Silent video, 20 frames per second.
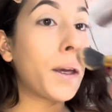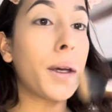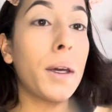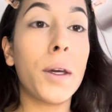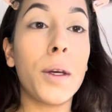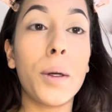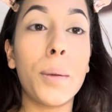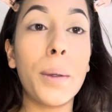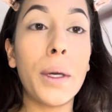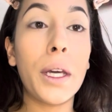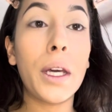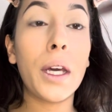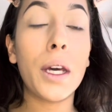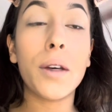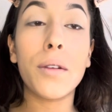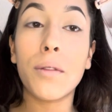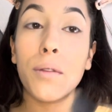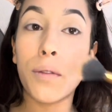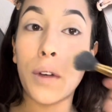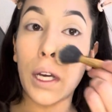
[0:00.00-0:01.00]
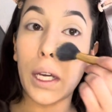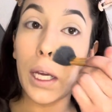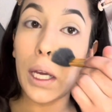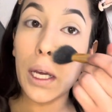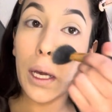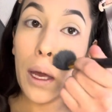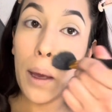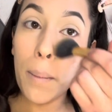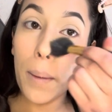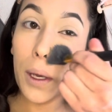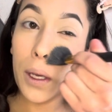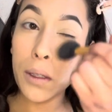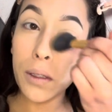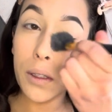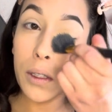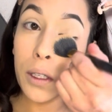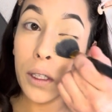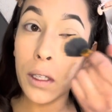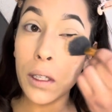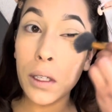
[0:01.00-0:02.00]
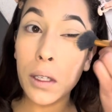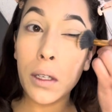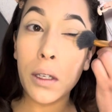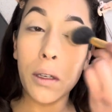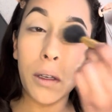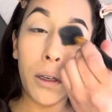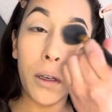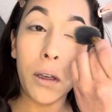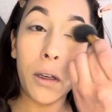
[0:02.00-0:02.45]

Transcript: it'll be fucking amazing.